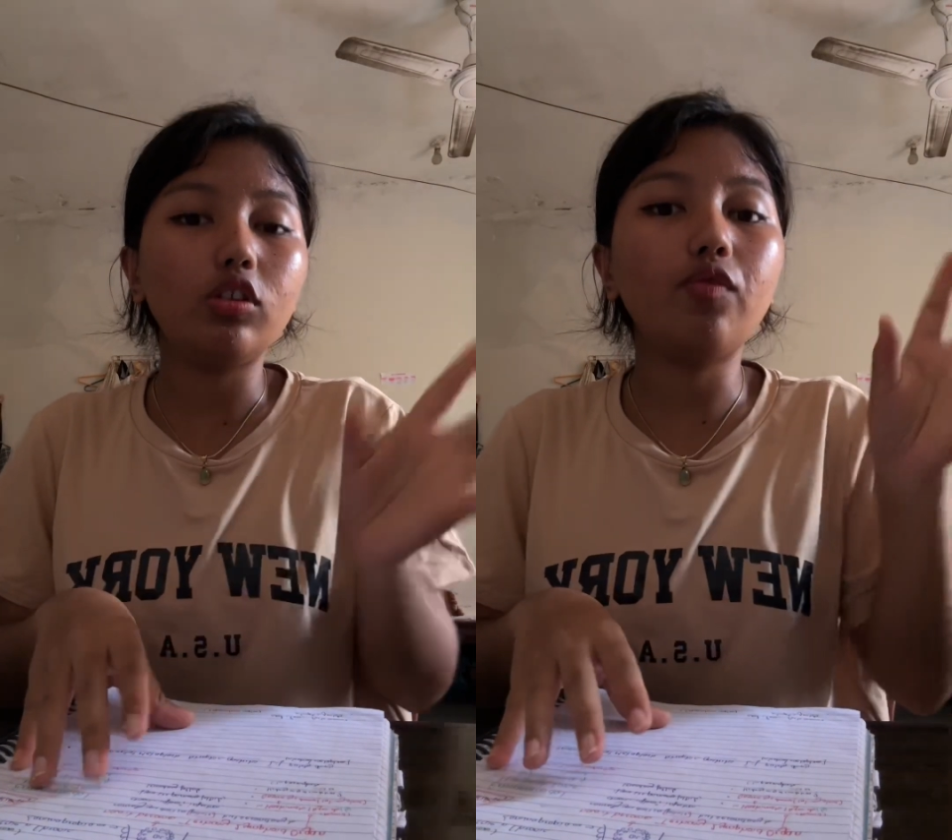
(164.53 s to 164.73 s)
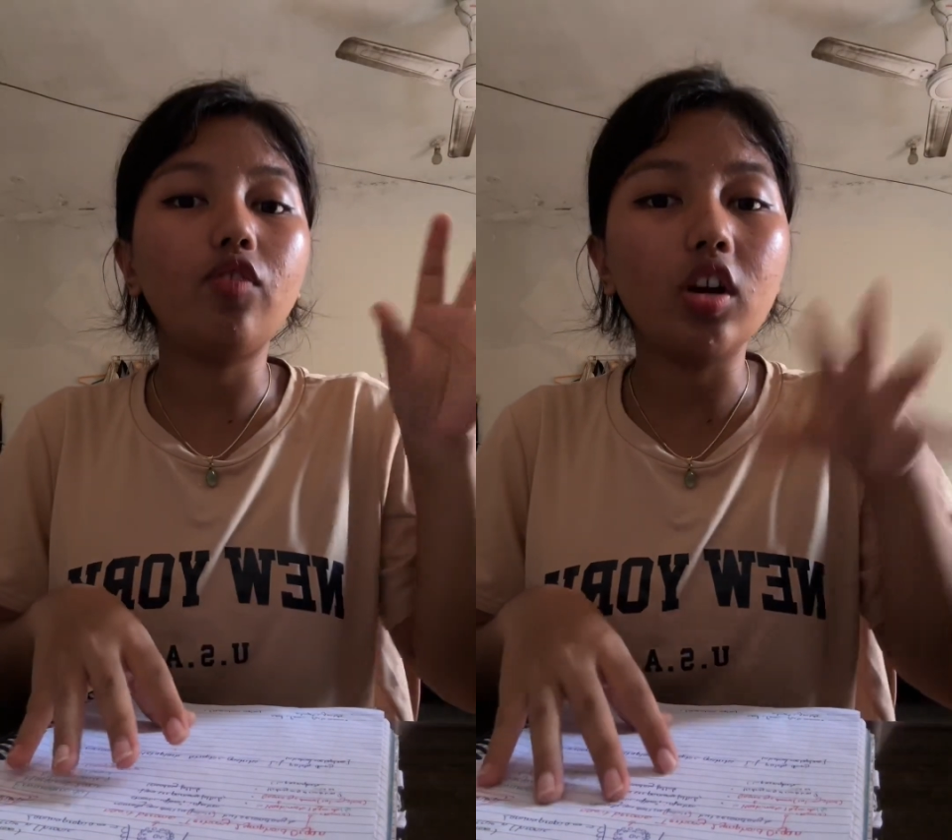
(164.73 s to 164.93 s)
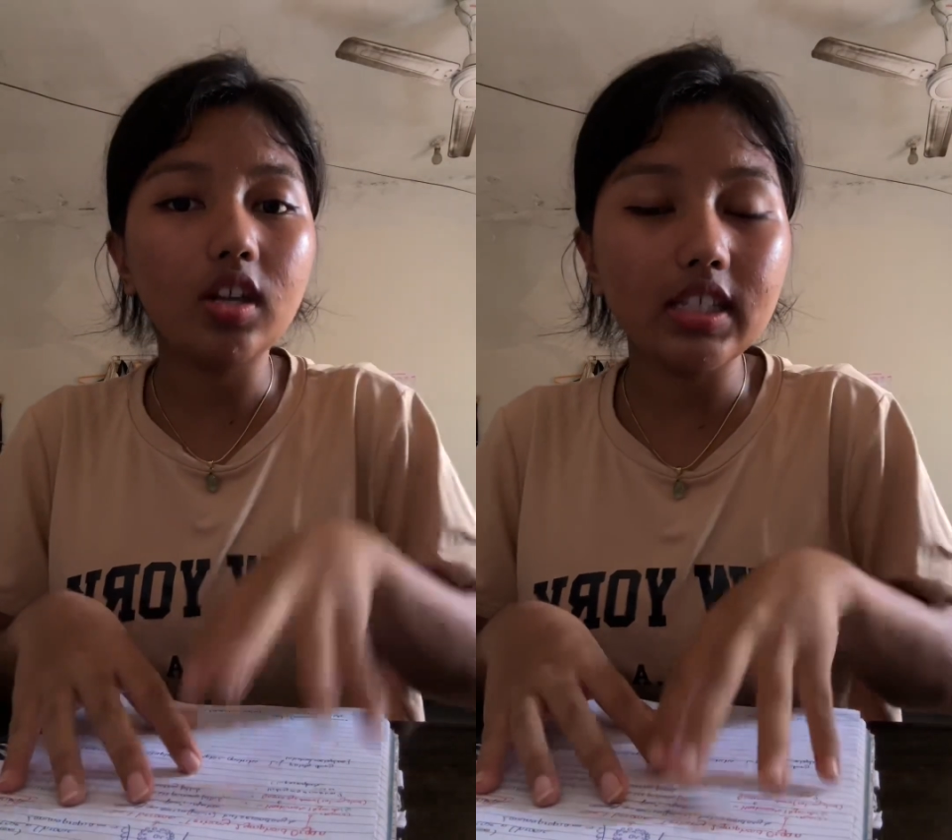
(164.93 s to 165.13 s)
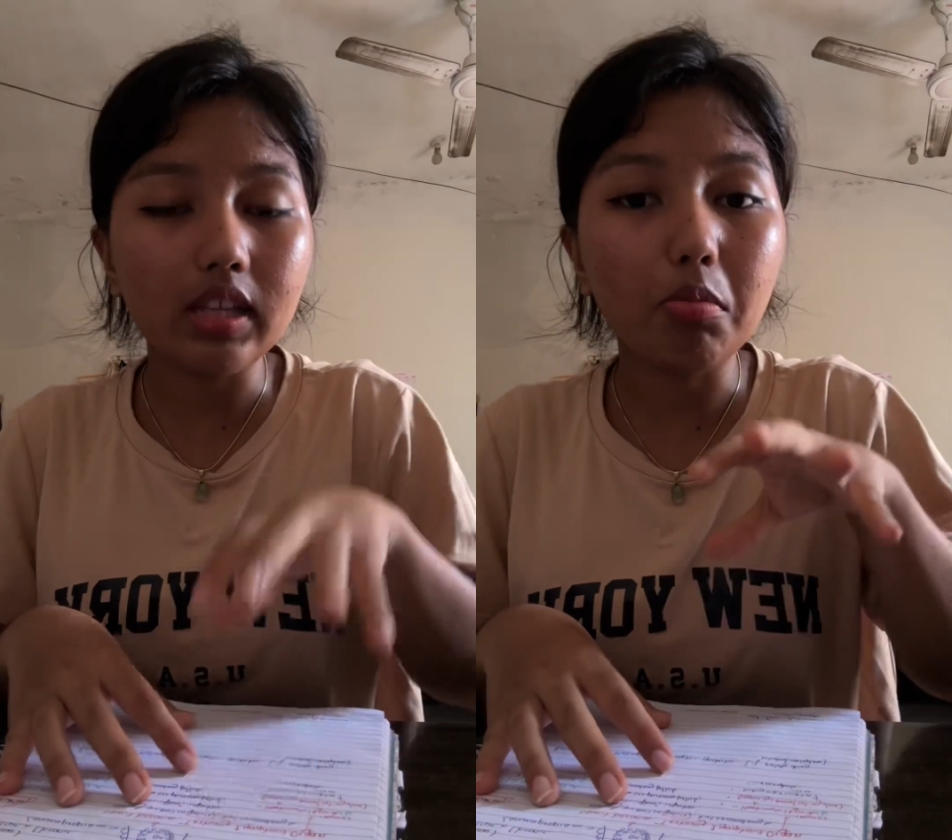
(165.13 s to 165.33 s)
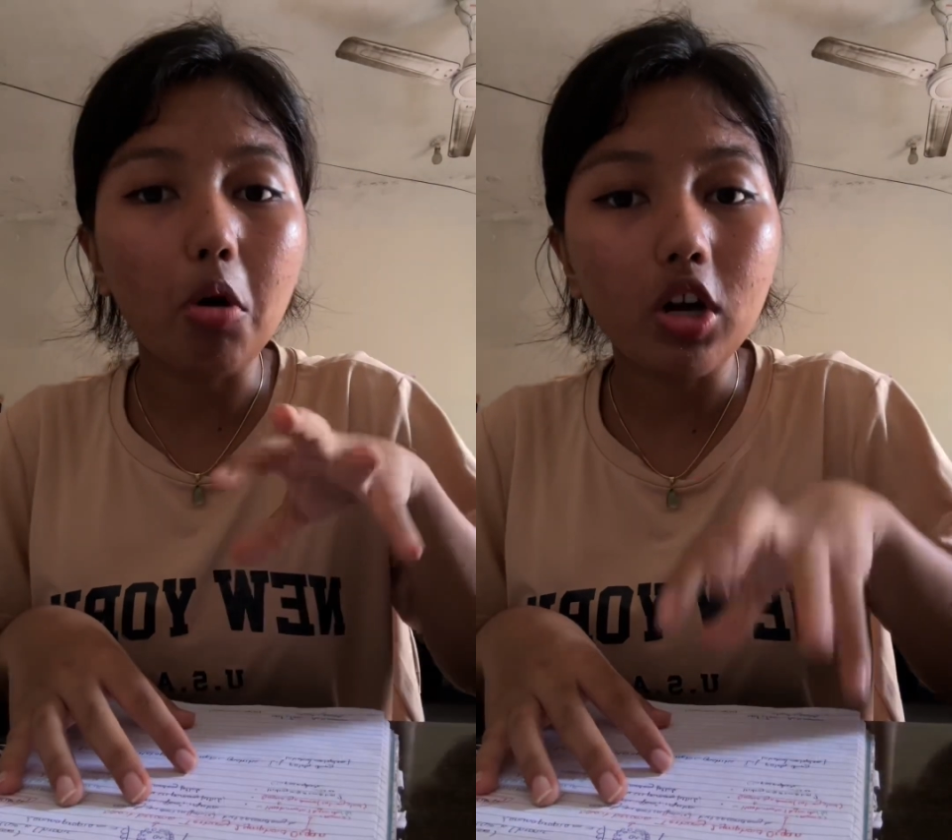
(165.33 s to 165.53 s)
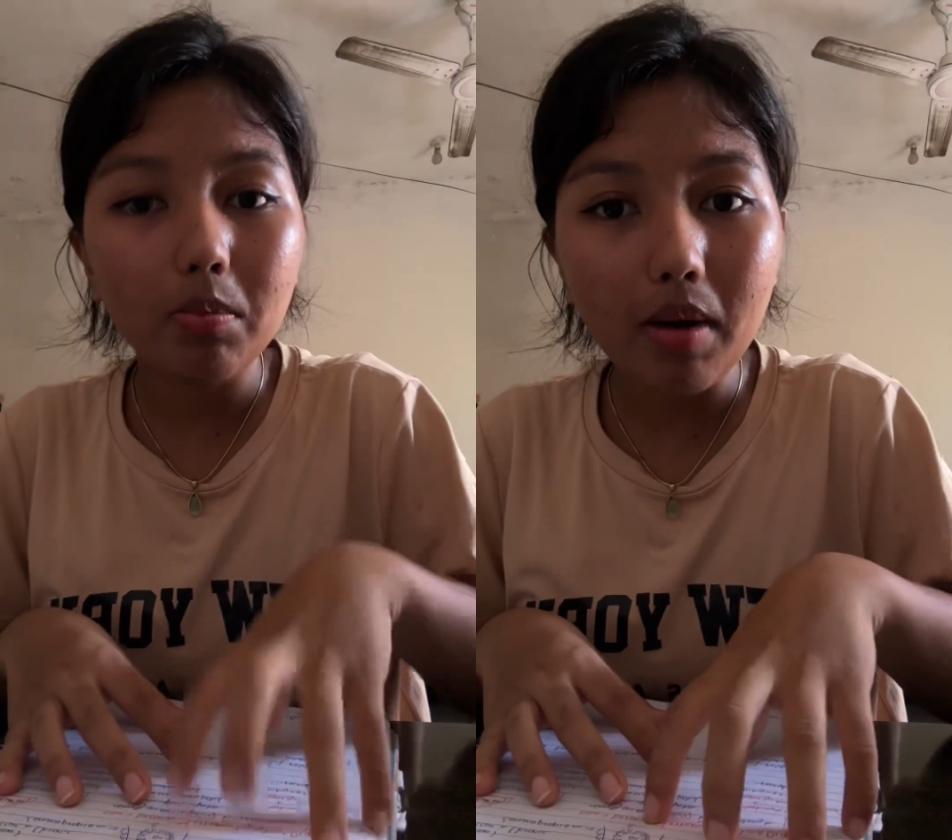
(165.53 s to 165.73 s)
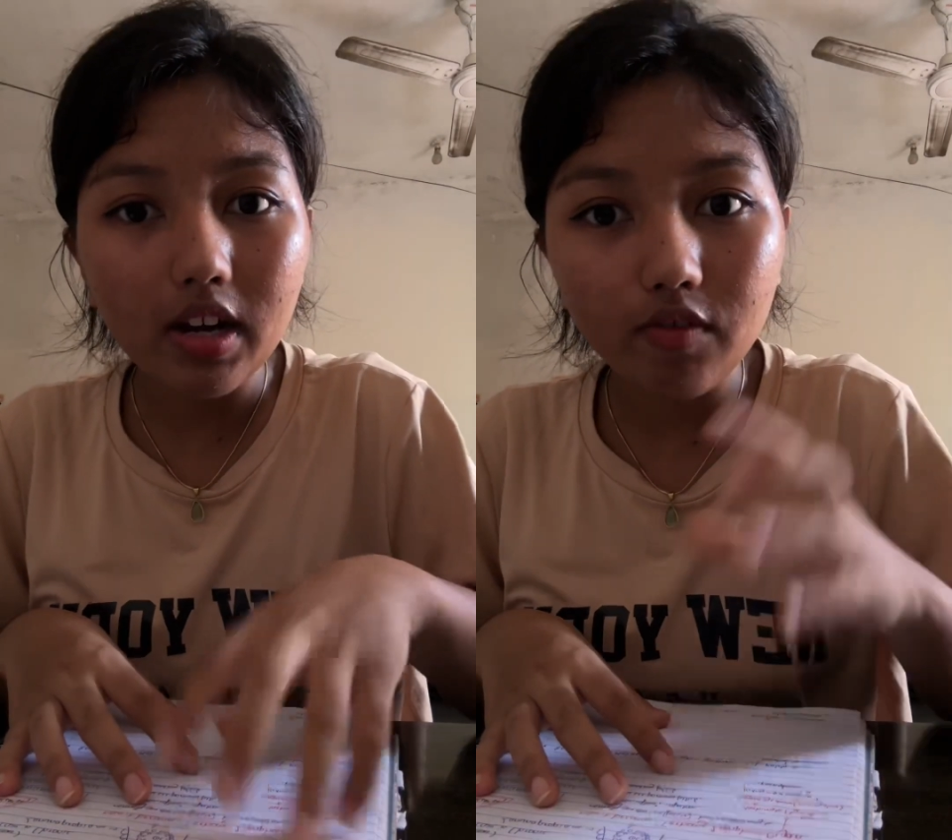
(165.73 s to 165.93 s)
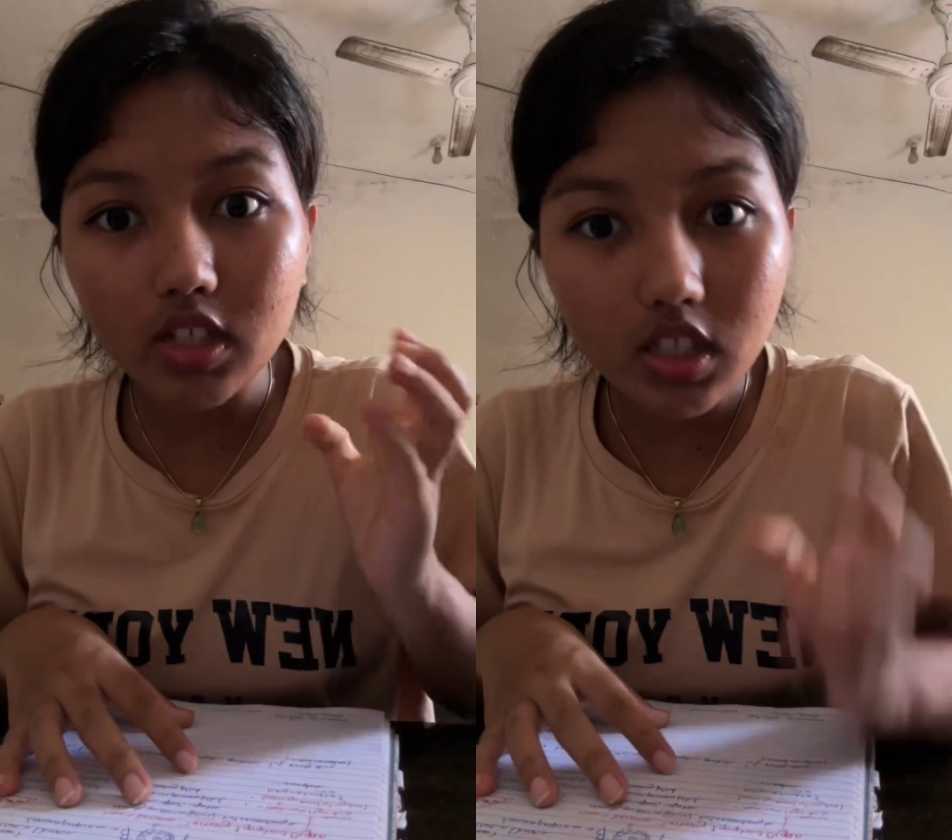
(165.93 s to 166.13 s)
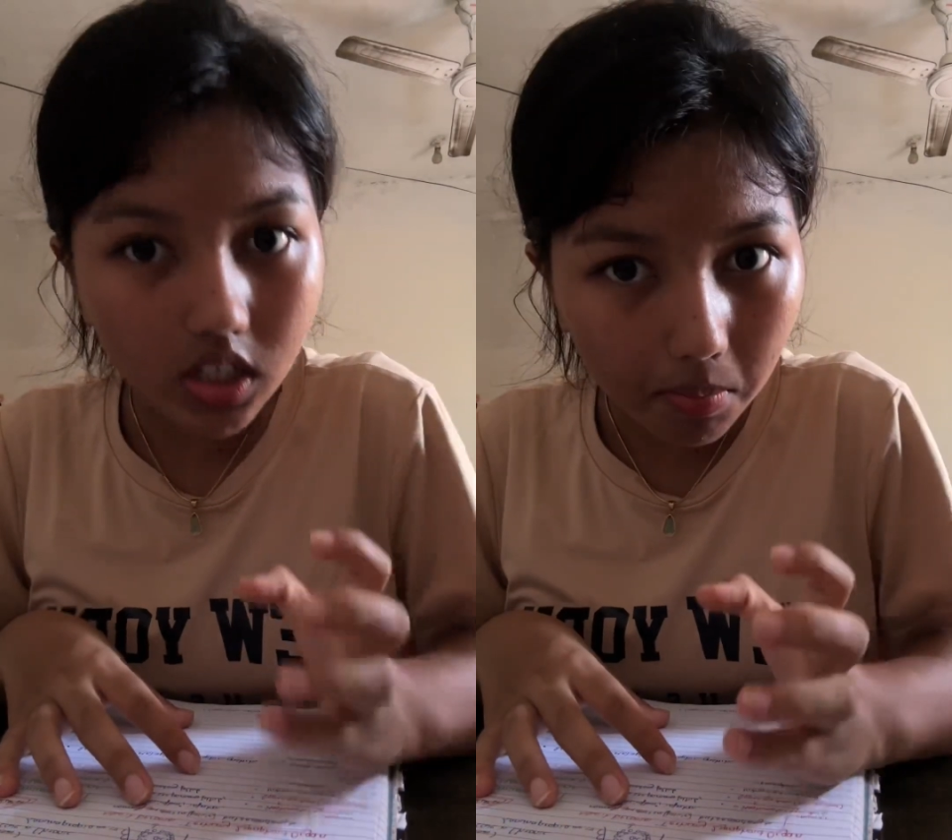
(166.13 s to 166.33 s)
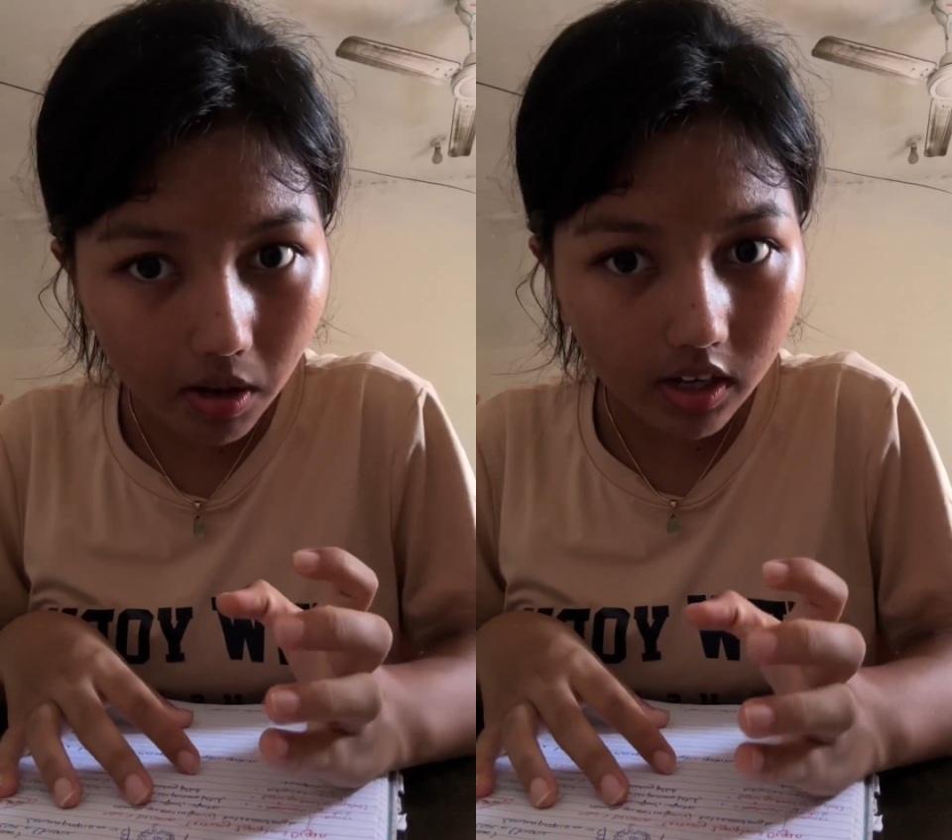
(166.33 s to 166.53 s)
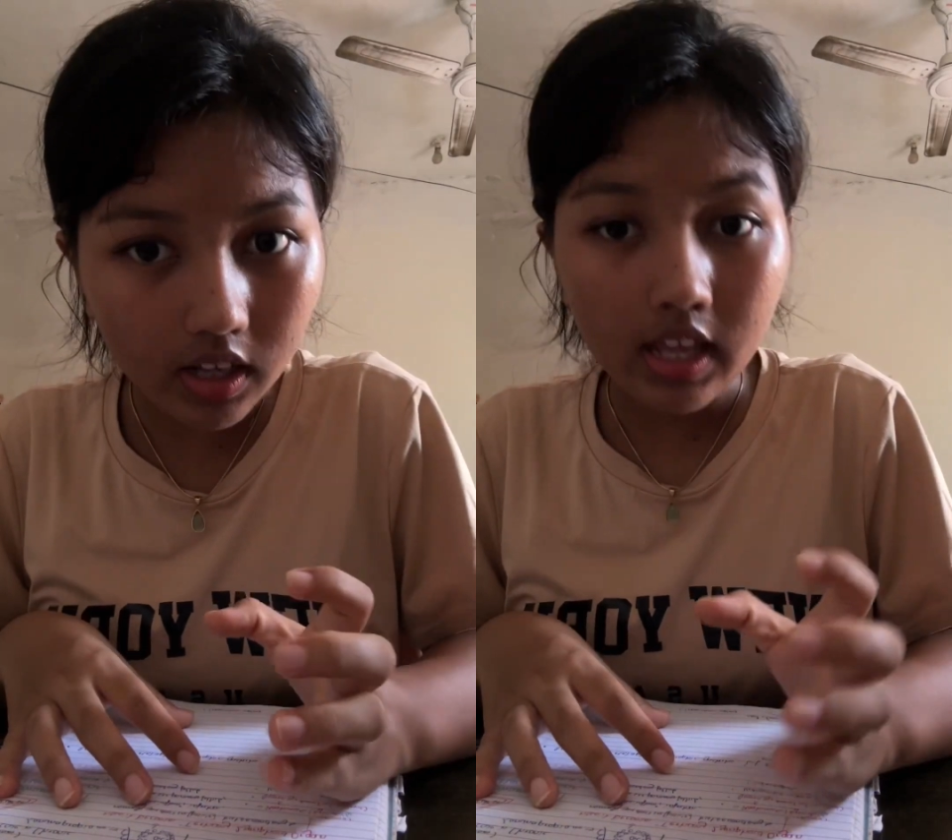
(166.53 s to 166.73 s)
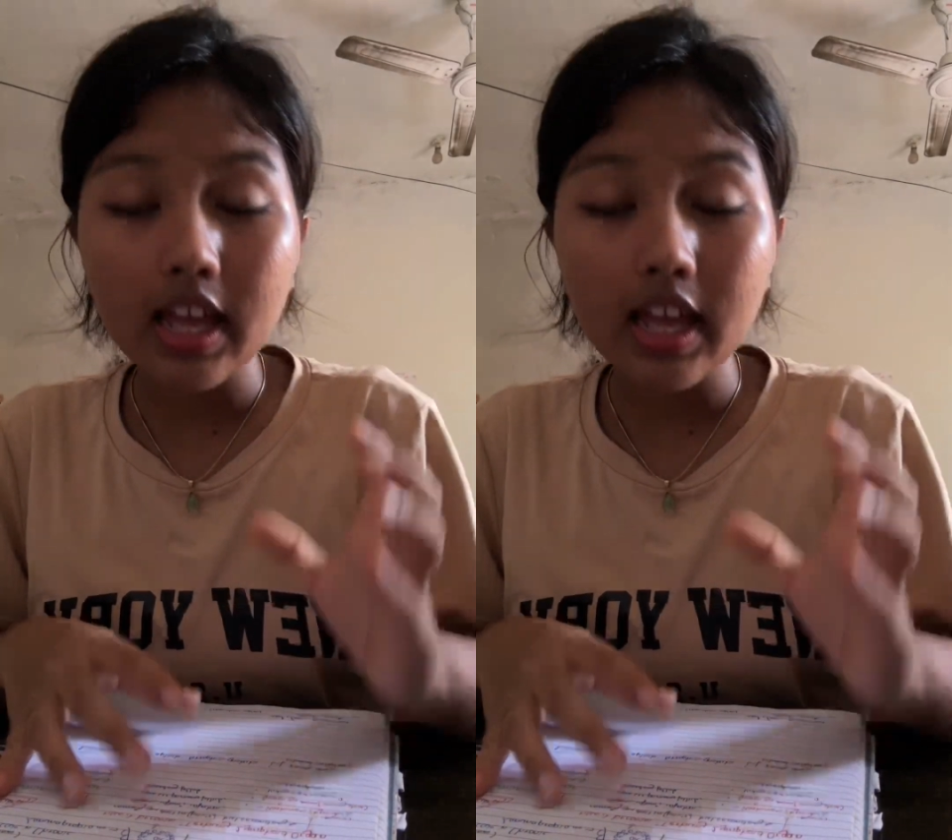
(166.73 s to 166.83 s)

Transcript: the fundus and the body part of the stomach,